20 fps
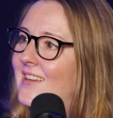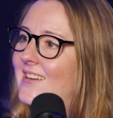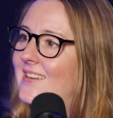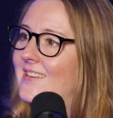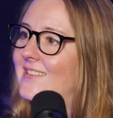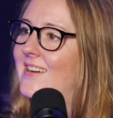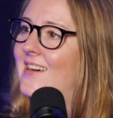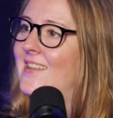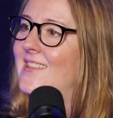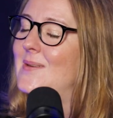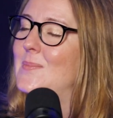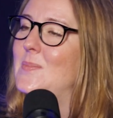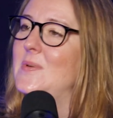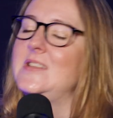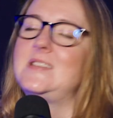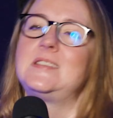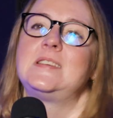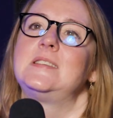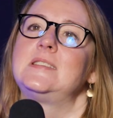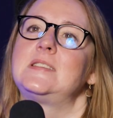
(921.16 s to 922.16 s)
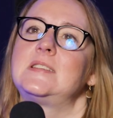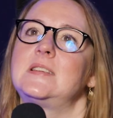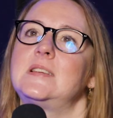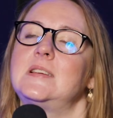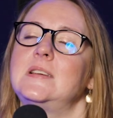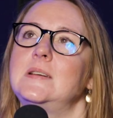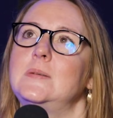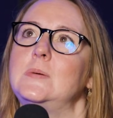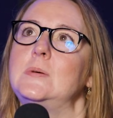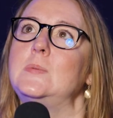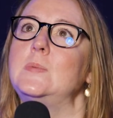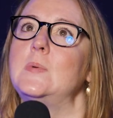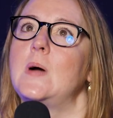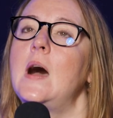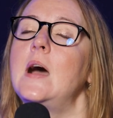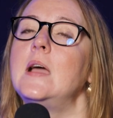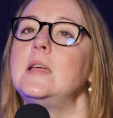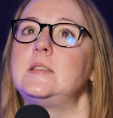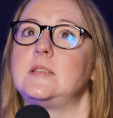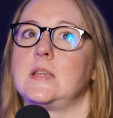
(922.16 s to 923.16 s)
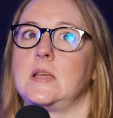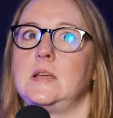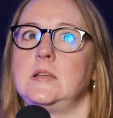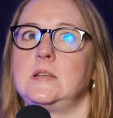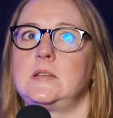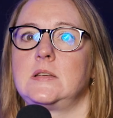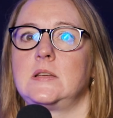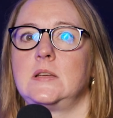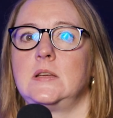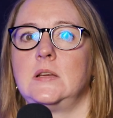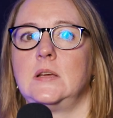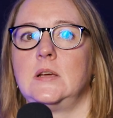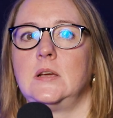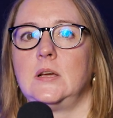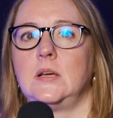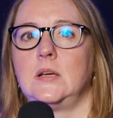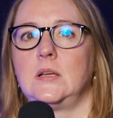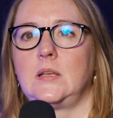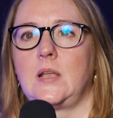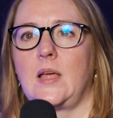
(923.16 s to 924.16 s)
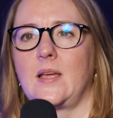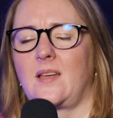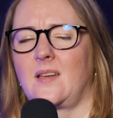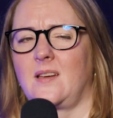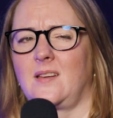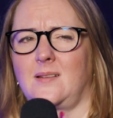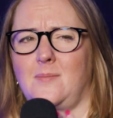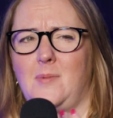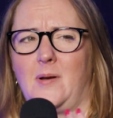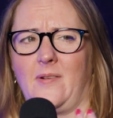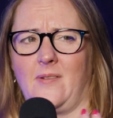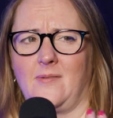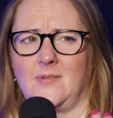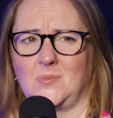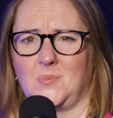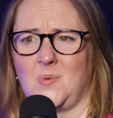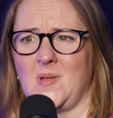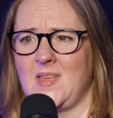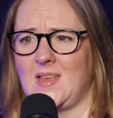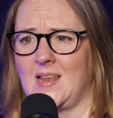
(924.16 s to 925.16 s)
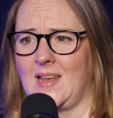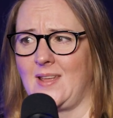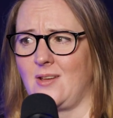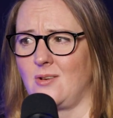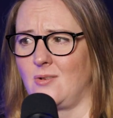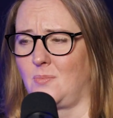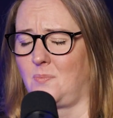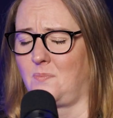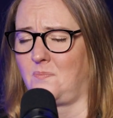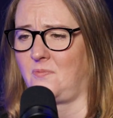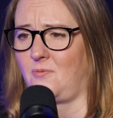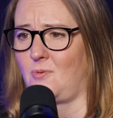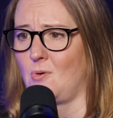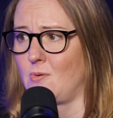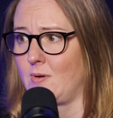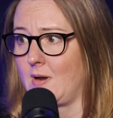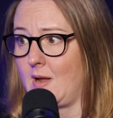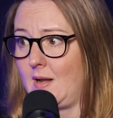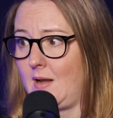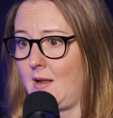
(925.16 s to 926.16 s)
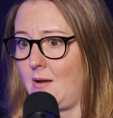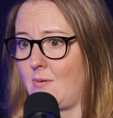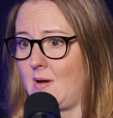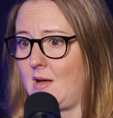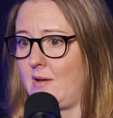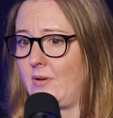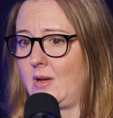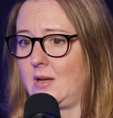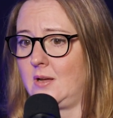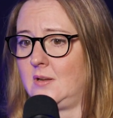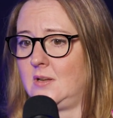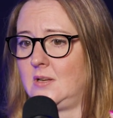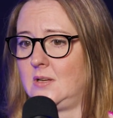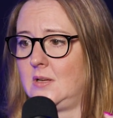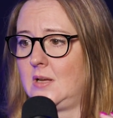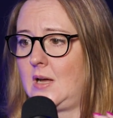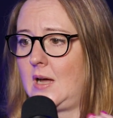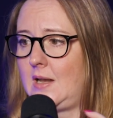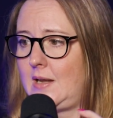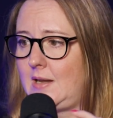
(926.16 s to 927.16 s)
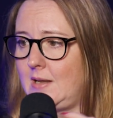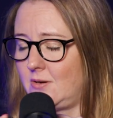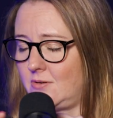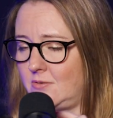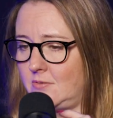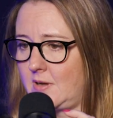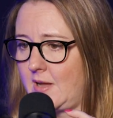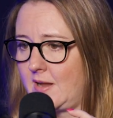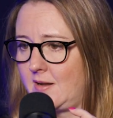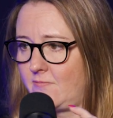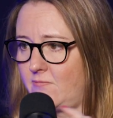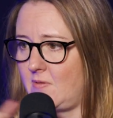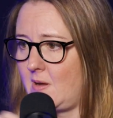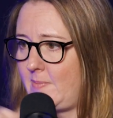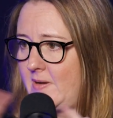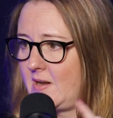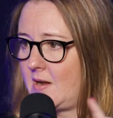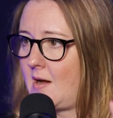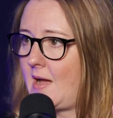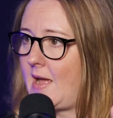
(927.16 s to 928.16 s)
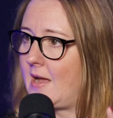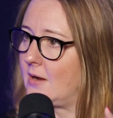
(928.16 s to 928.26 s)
Yeah, and then I did like it was weekly or fortnightly or whatever, a little kind of webinar